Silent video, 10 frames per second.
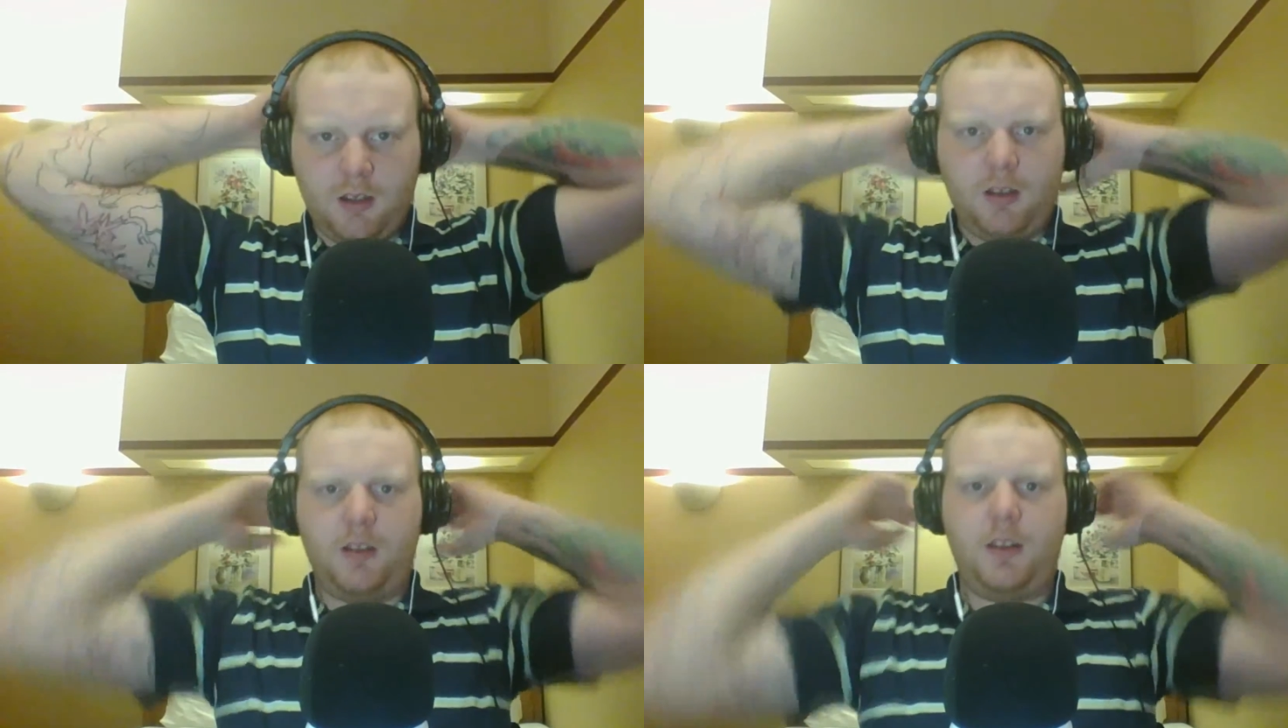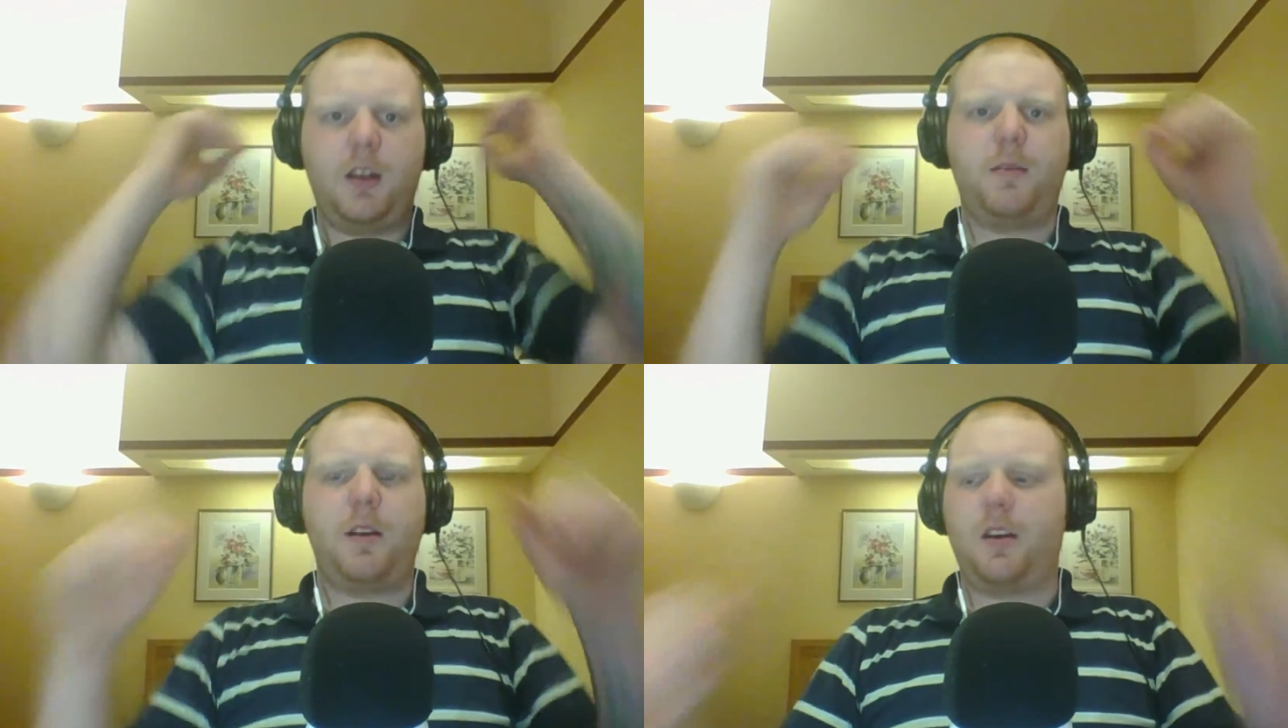
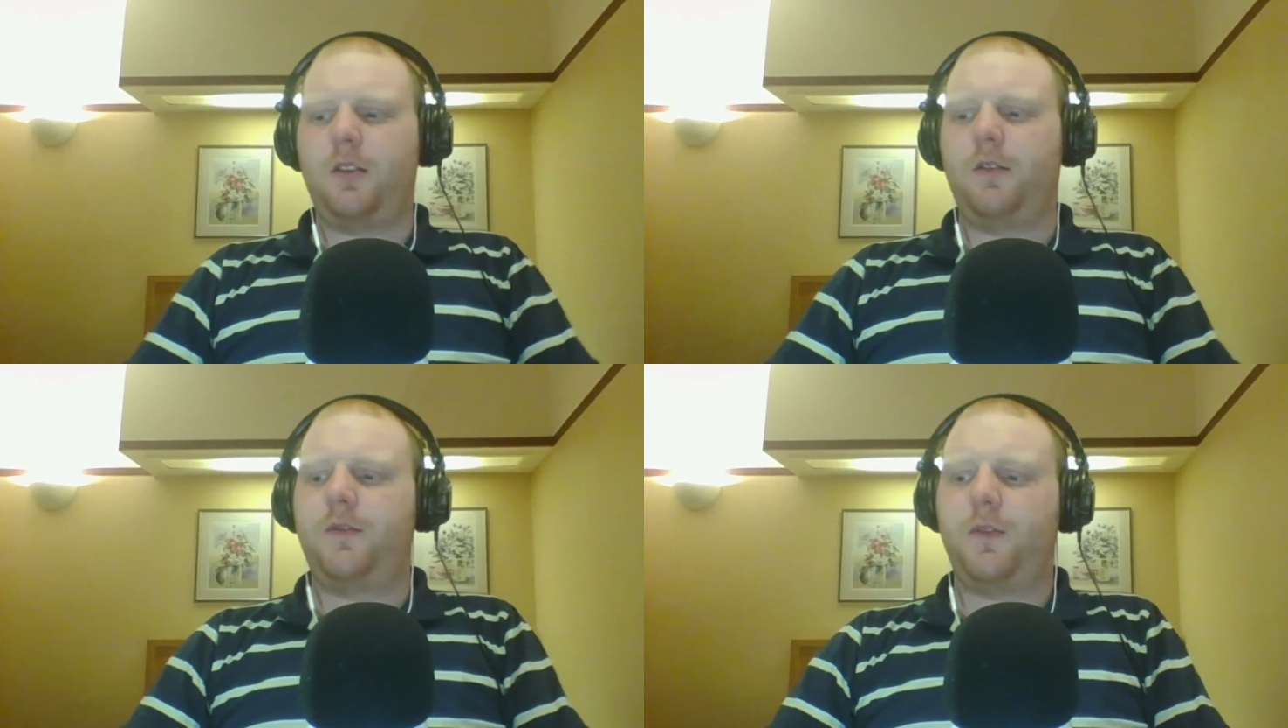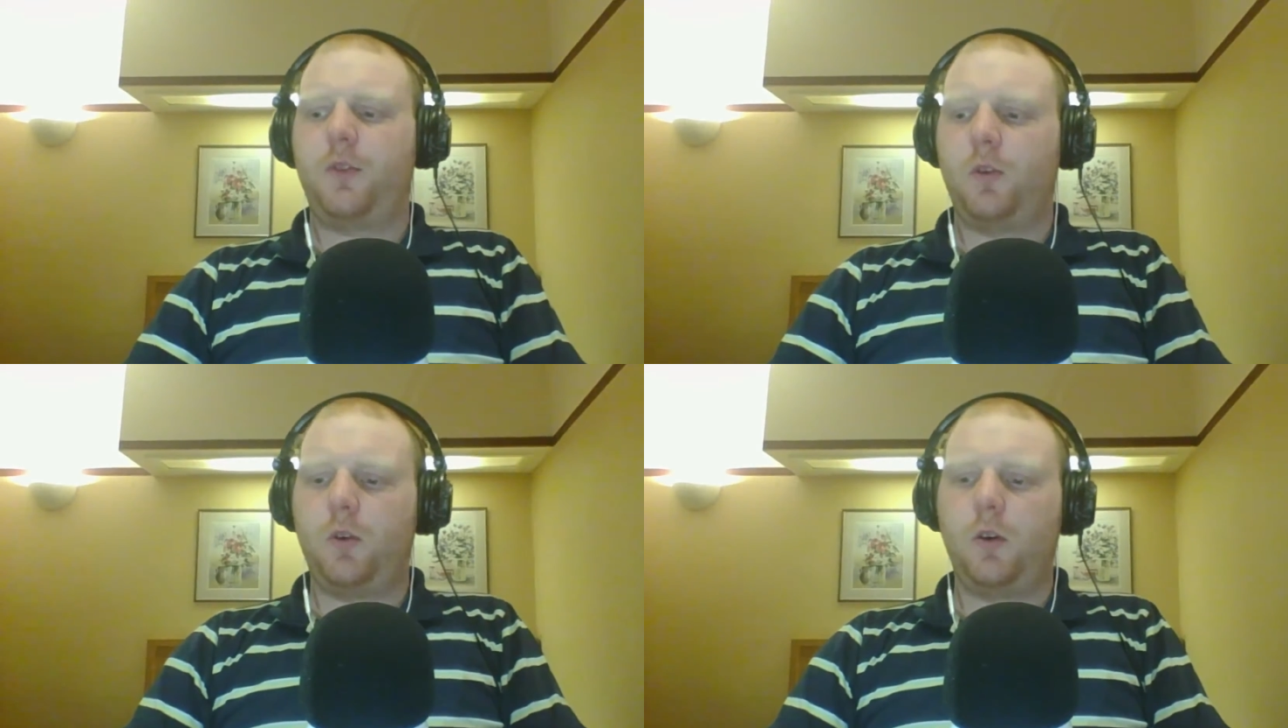thinking about going
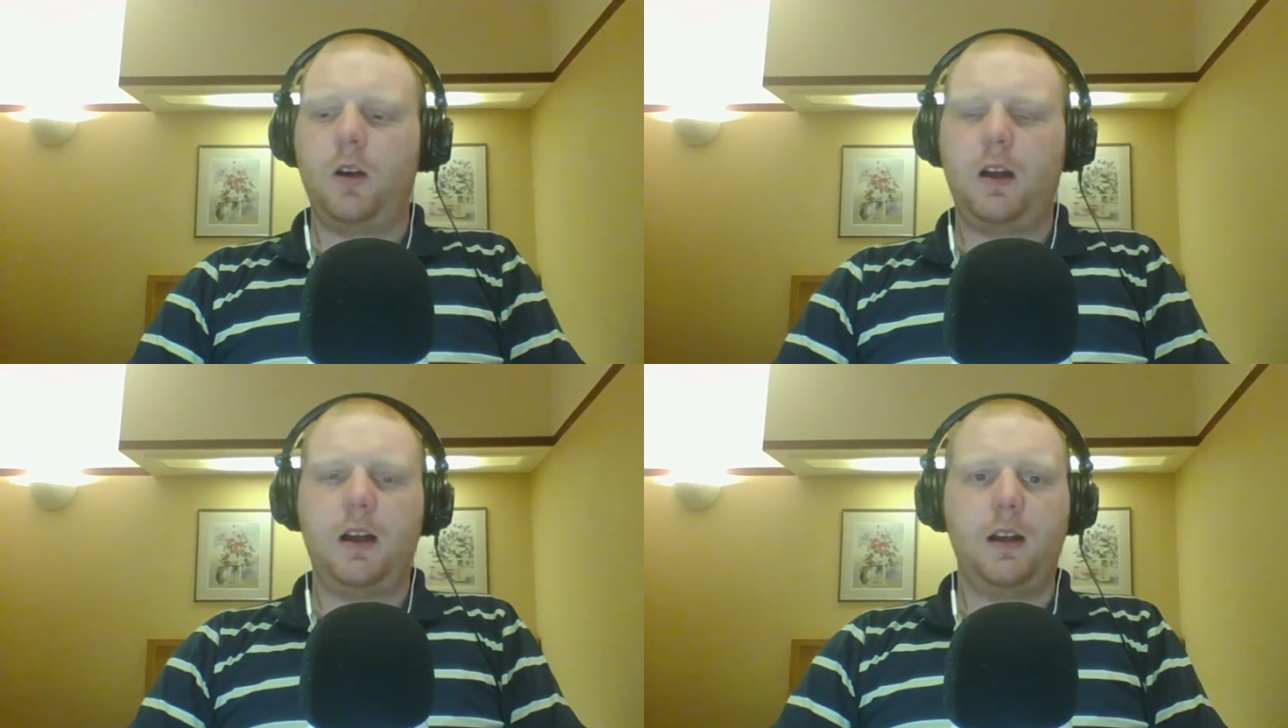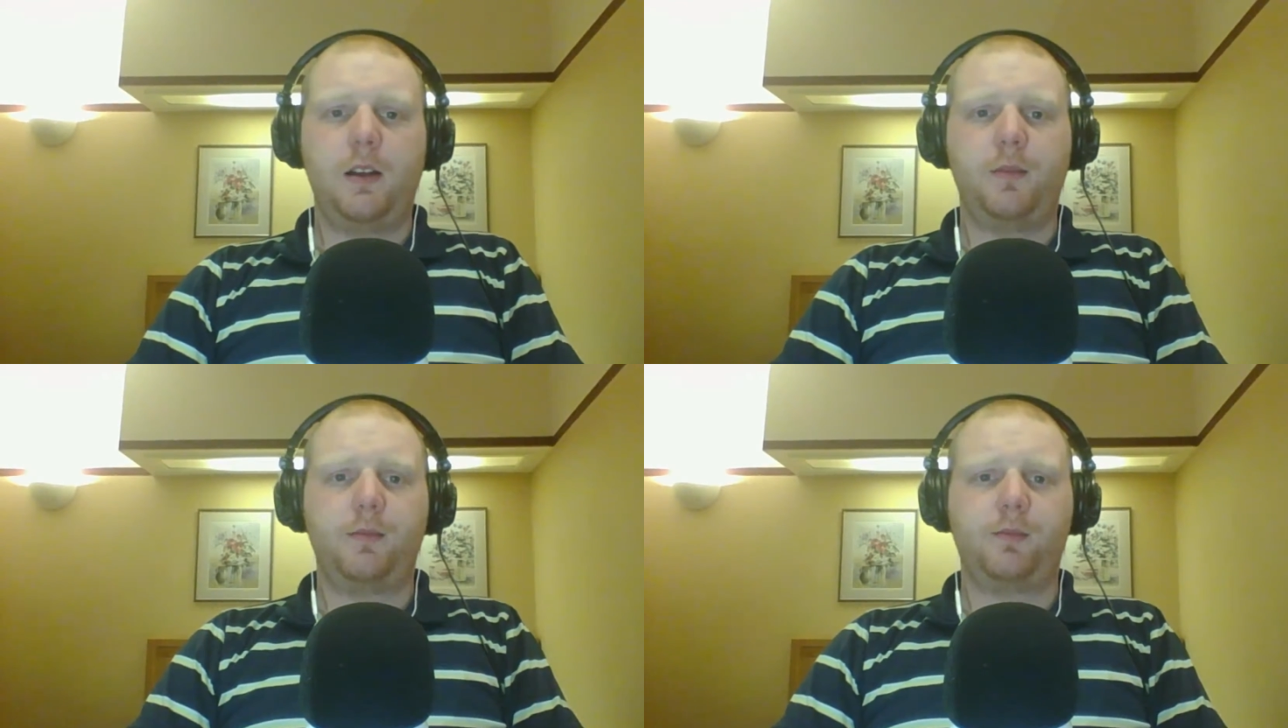for a